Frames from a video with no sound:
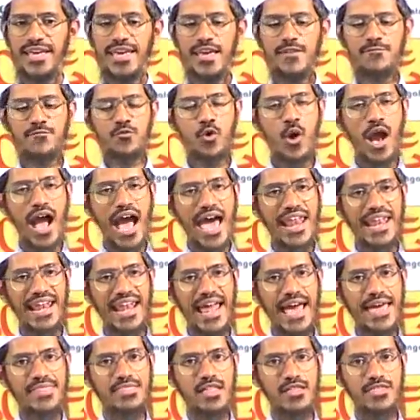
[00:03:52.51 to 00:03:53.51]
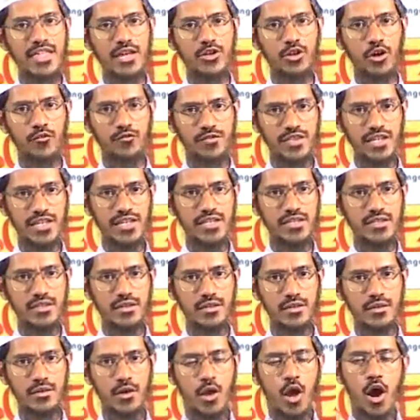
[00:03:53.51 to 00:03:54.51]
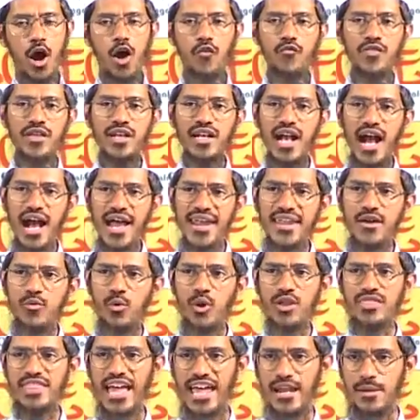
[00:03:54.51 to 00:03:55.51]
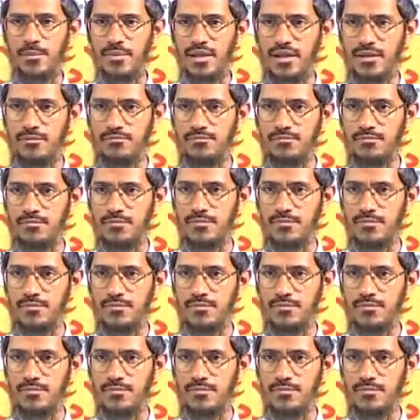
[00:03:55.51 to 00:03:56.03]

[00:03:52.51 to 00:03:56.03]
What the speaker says: If you analyze the set of teeth of the carnivorous animal,